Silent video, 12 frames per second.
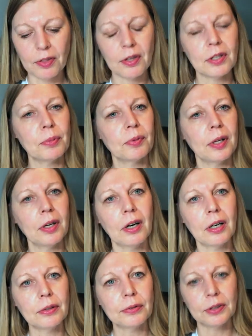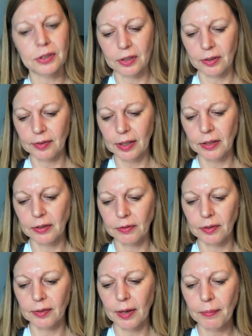30% off until the 2nd of
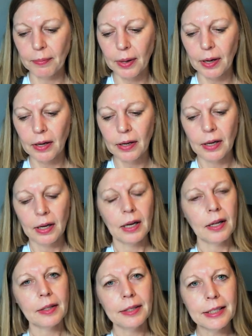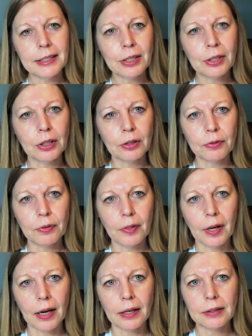December. Need a code for
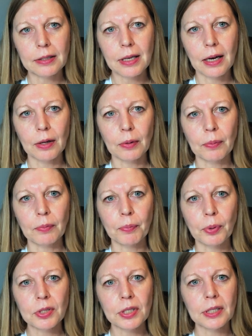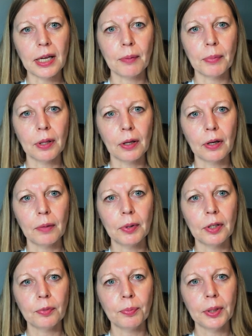that. I'll put it down below,
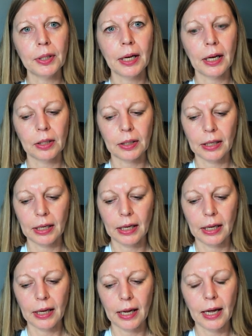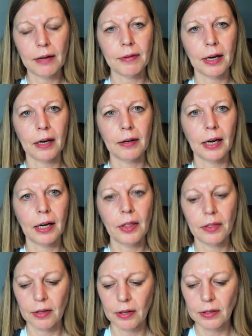but it's
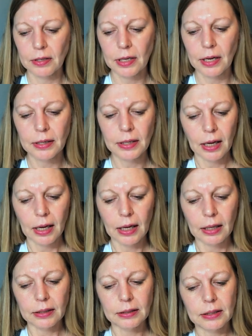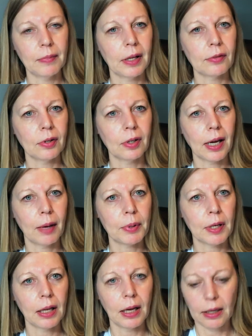BLKFRI30, and that's all
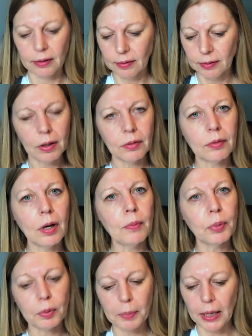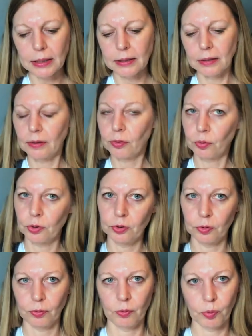capitalised. Ensemble patterns,
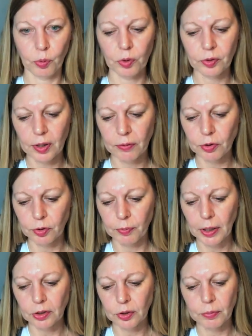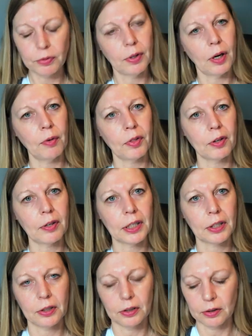which are the ones that I've just mentioned before with the
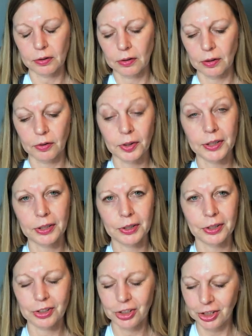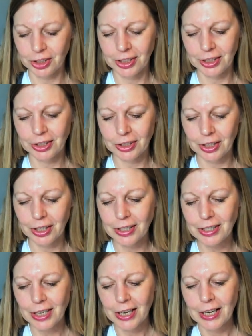Greco
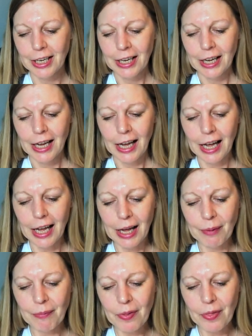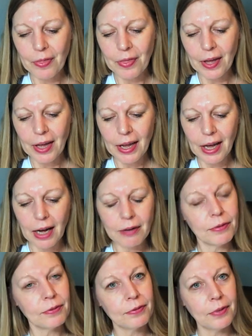t-shirt, they
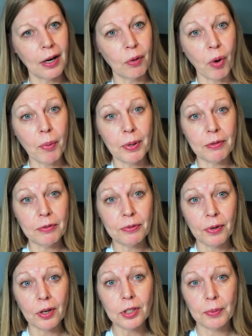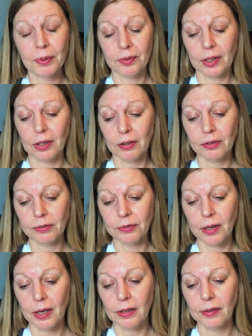have a whopping 40%
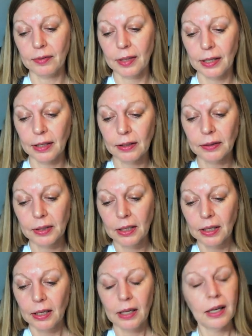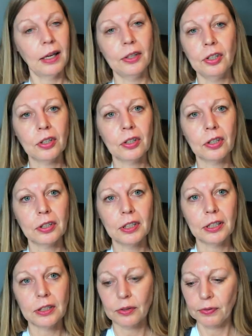off sale. No code
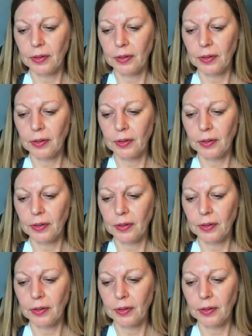needed for